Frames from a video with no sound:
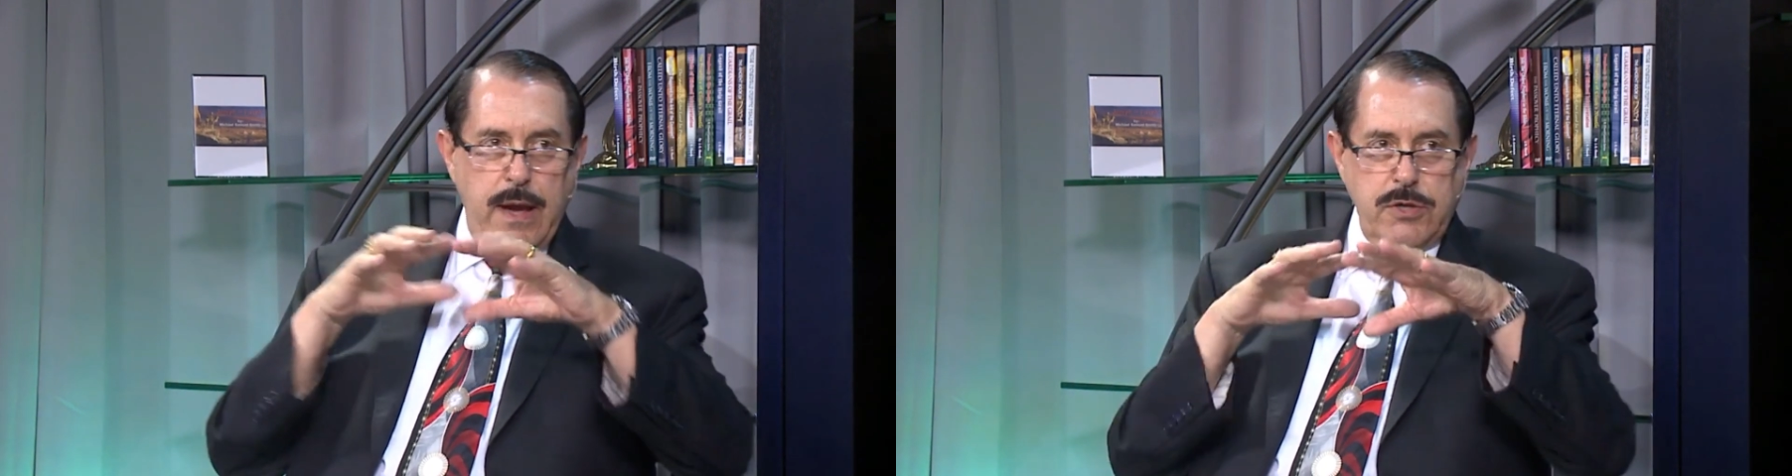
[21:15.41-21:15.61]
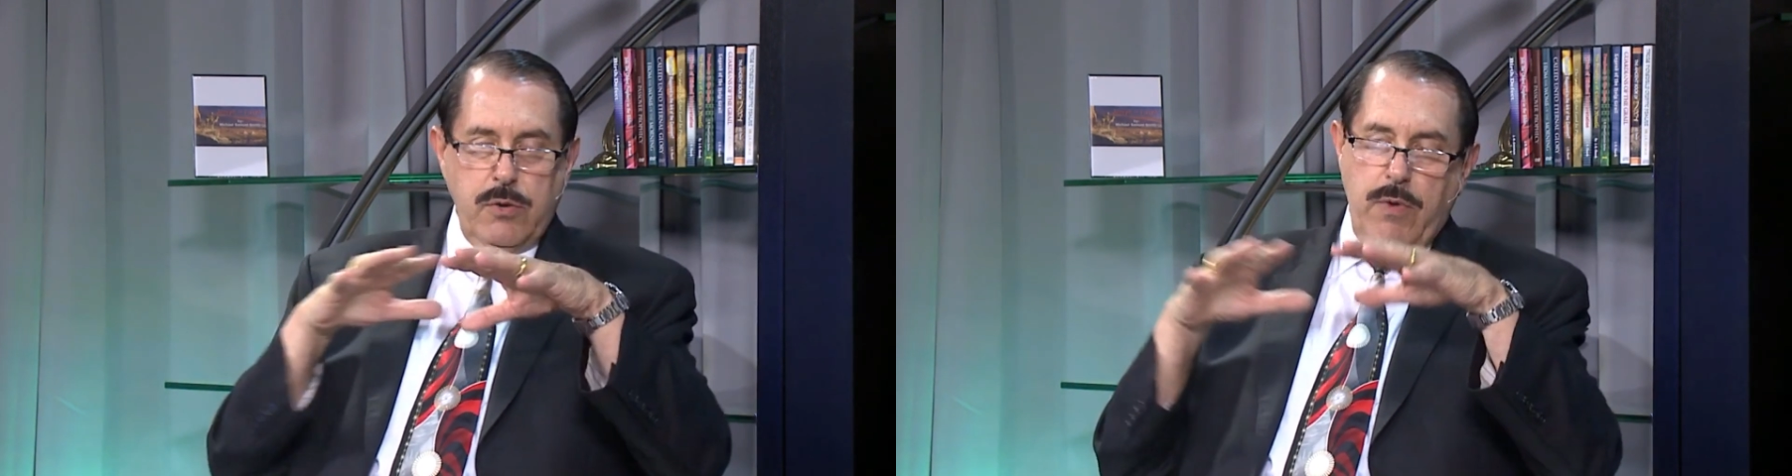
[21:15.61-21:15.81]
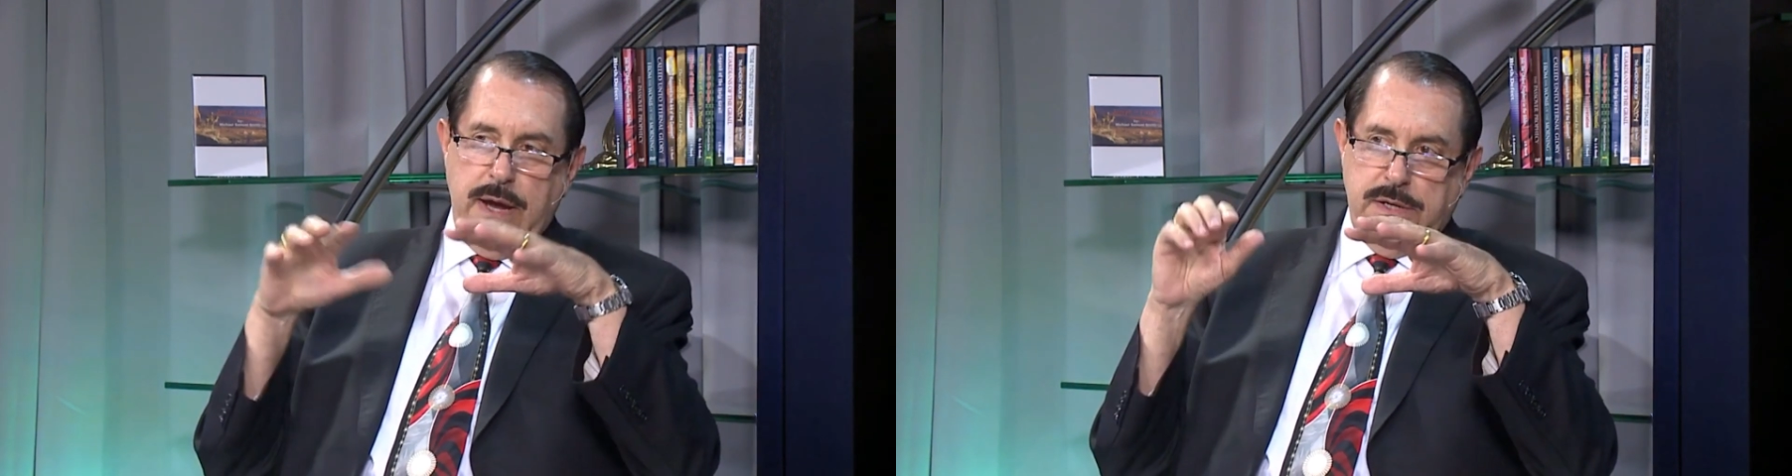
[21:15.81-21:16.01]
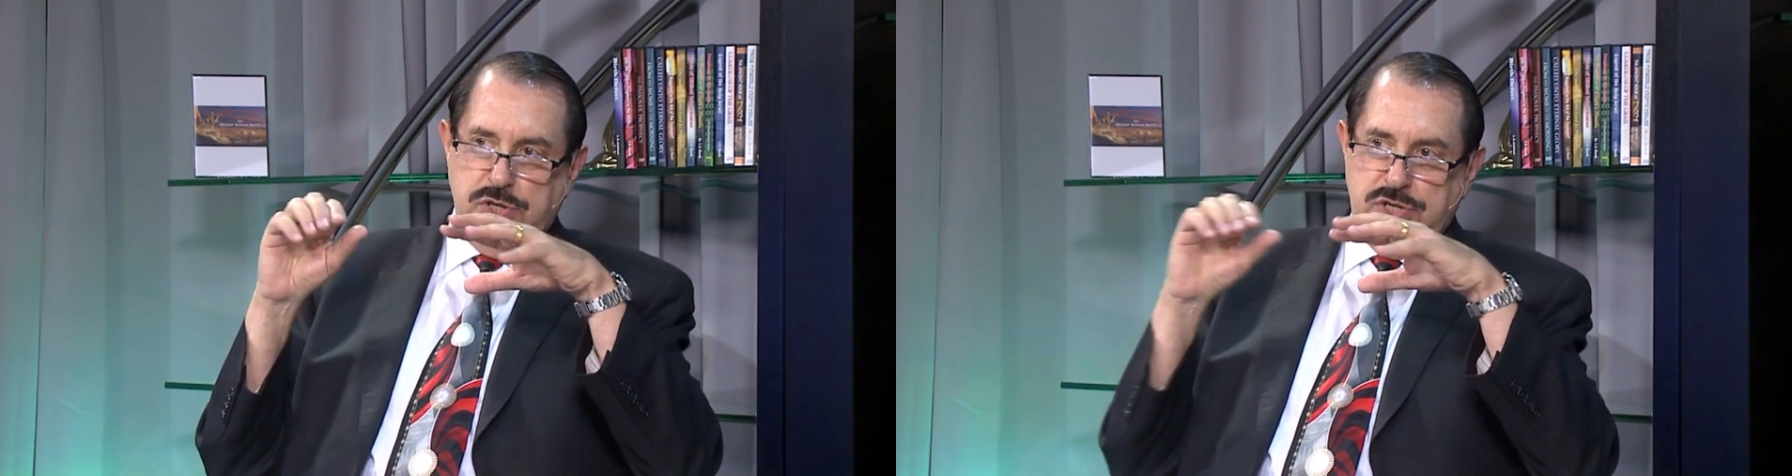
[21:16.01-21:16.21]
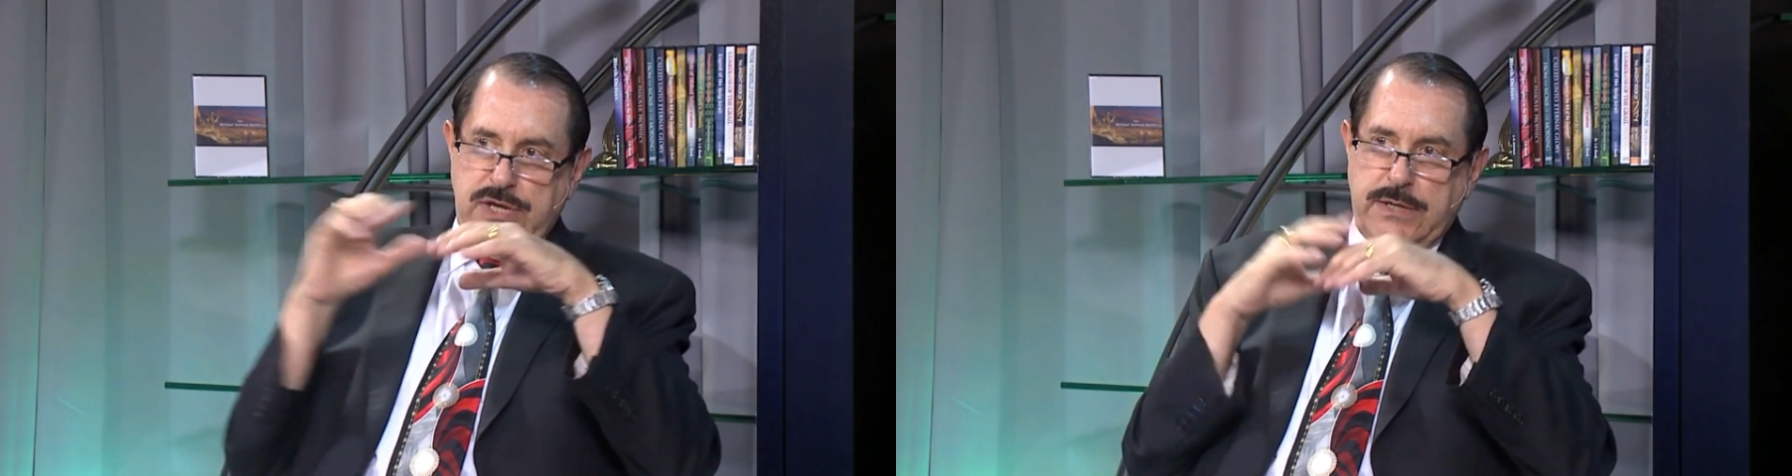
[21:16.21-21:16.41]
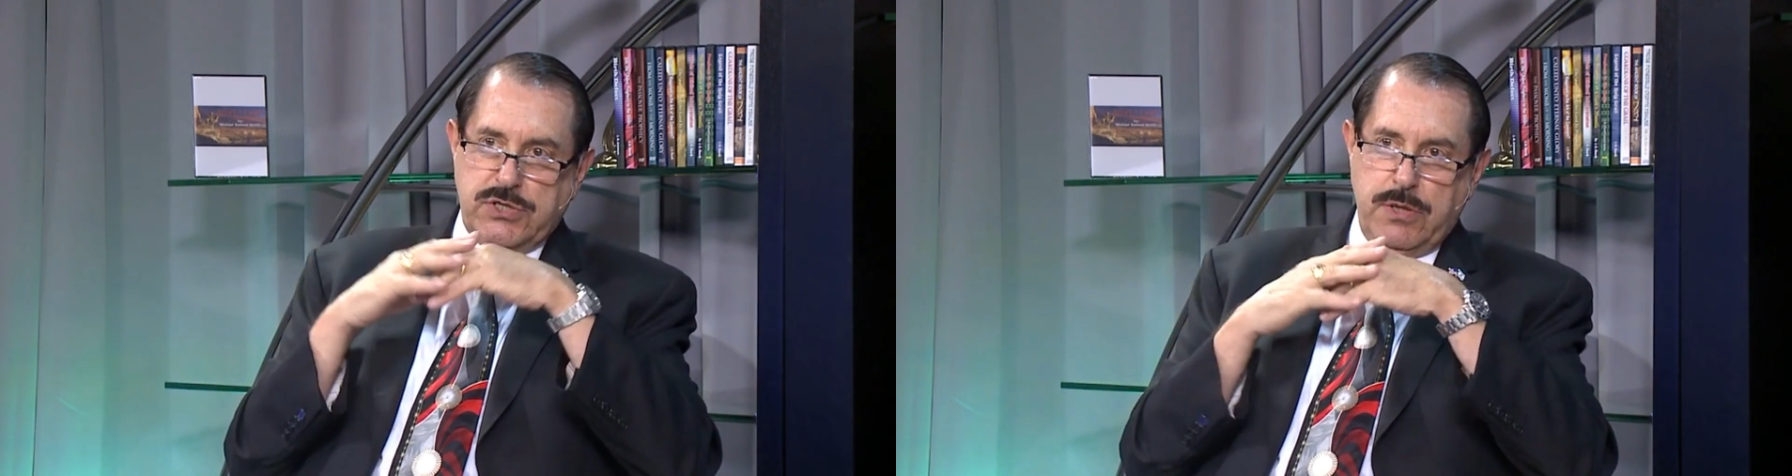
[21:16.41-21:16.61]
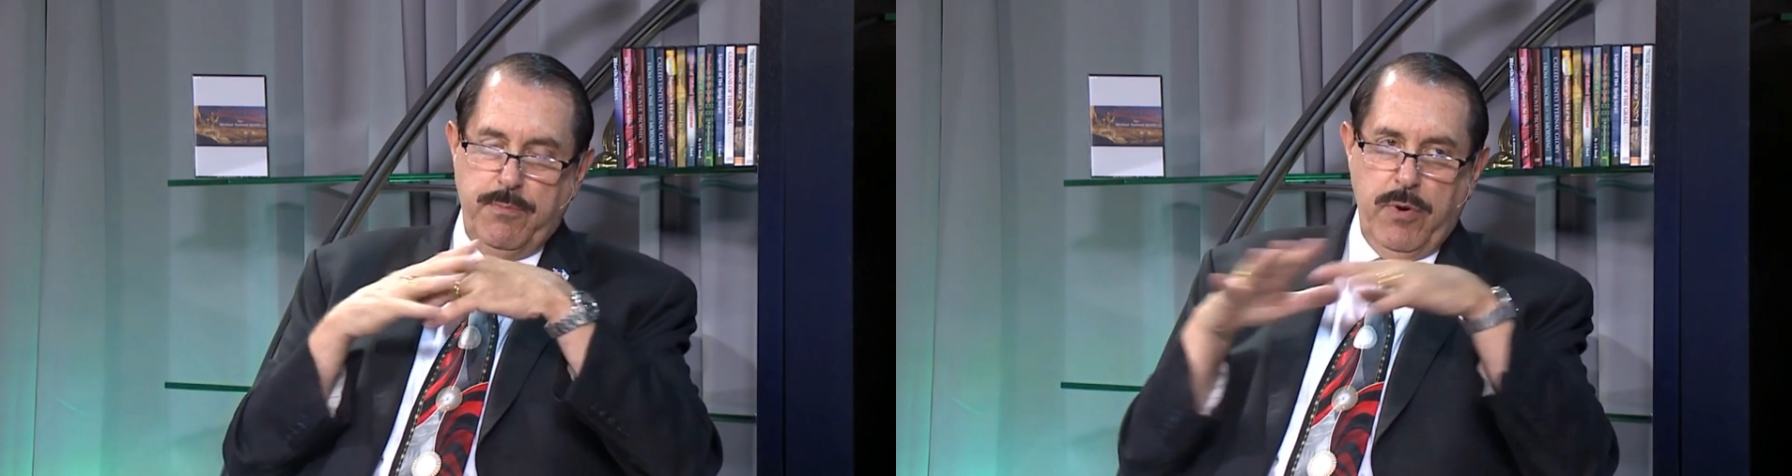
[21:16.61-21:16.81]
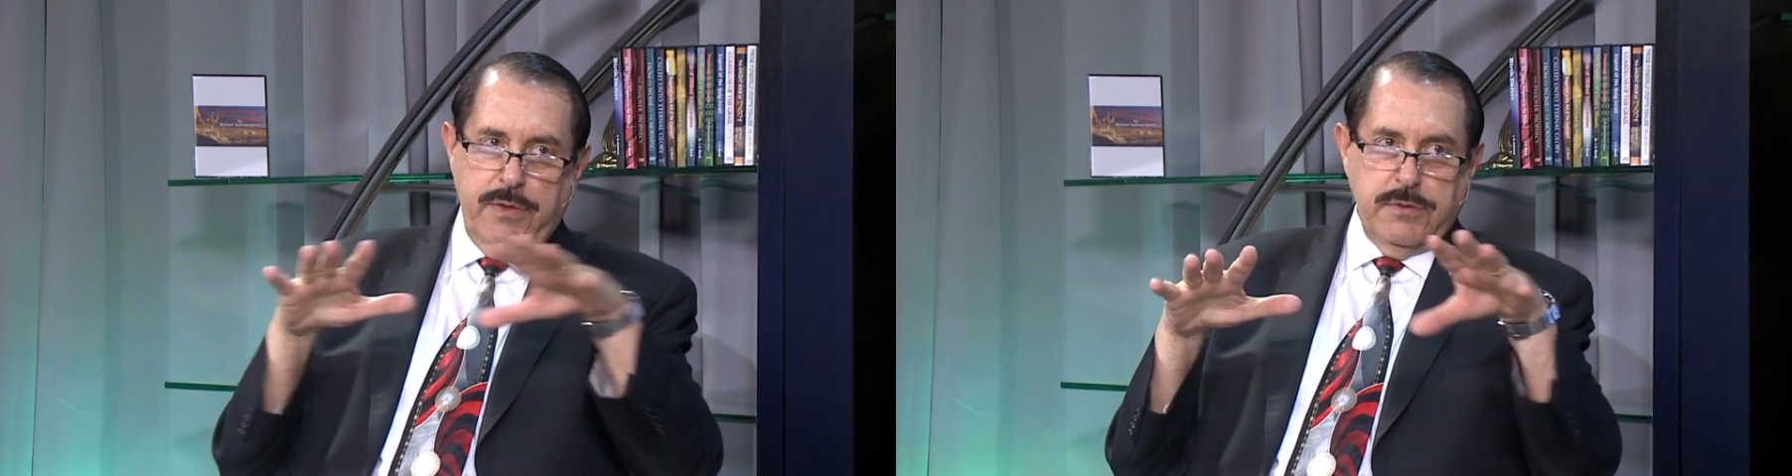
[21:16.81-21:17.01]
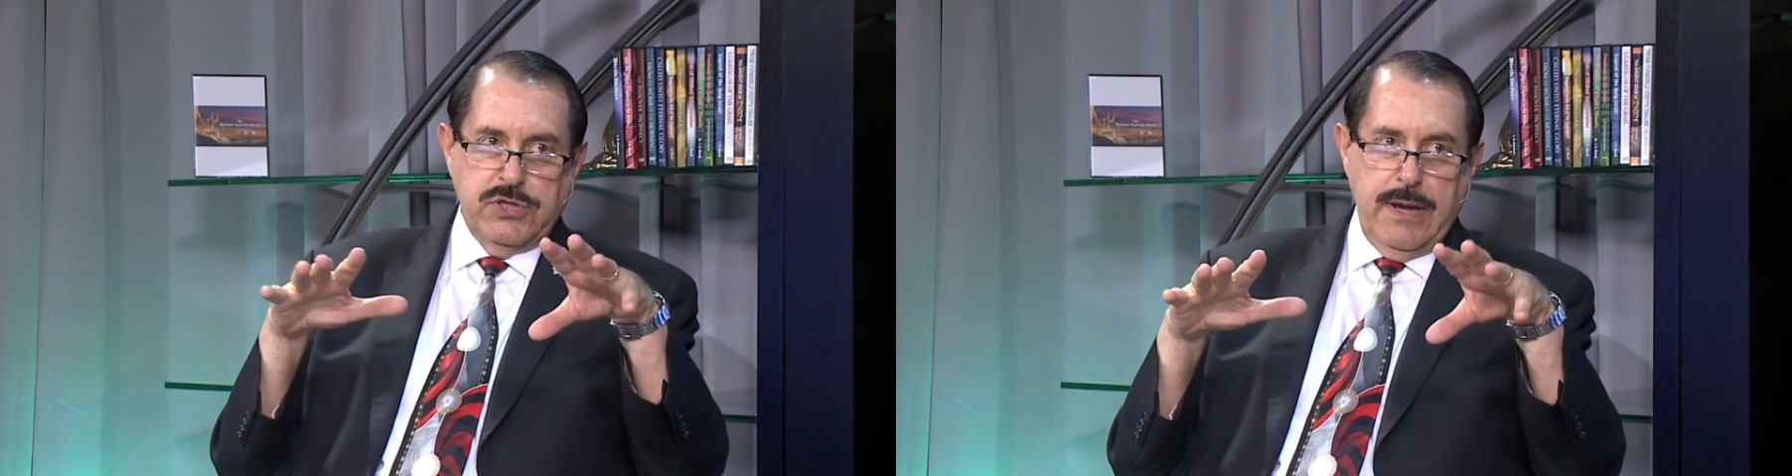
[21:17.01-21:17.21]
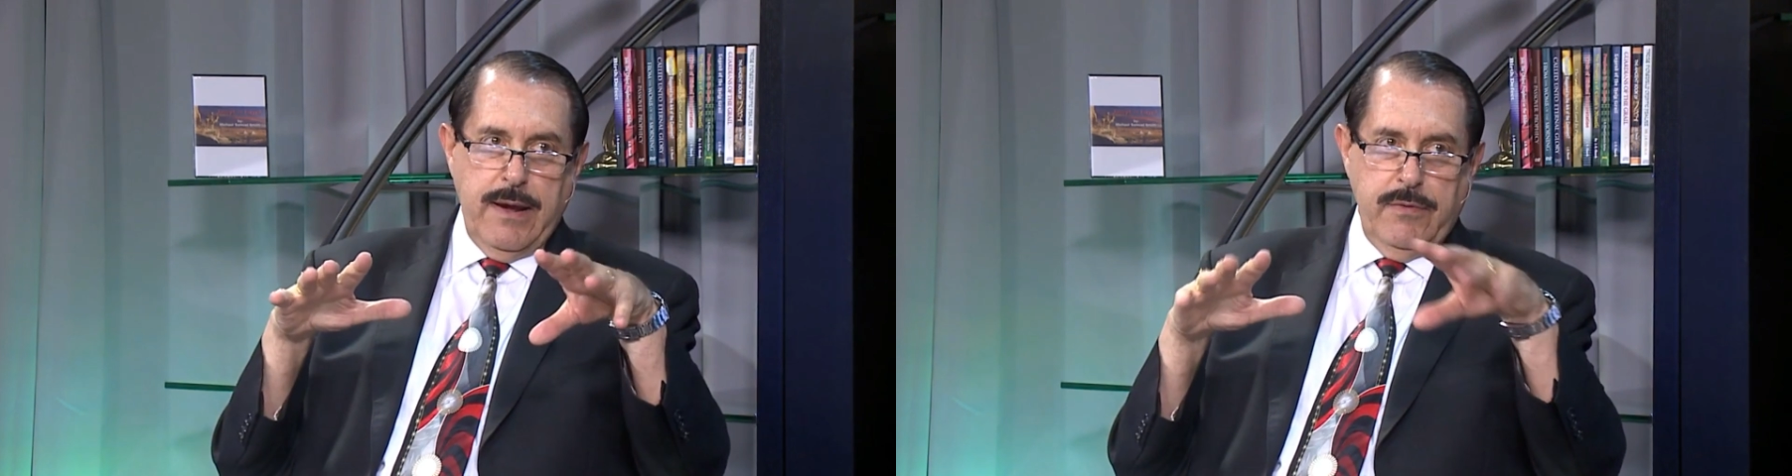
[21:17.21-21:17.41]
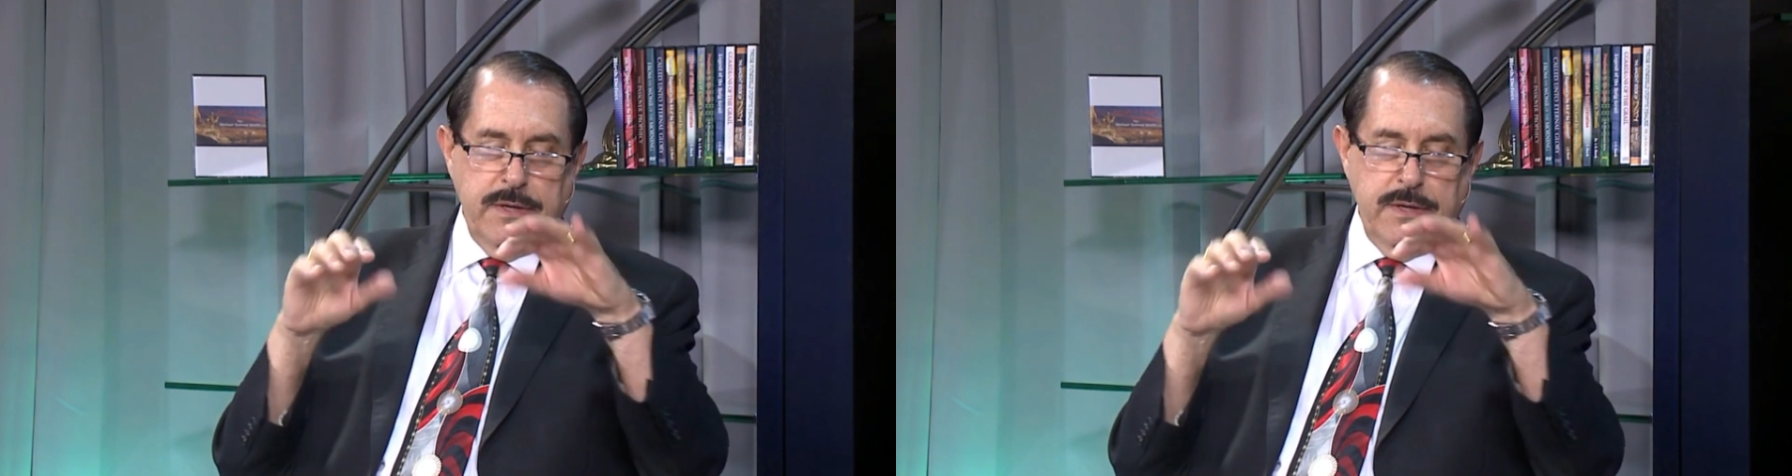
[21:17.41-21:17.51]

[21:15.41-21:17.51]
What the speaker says: entourage sets the brothers down,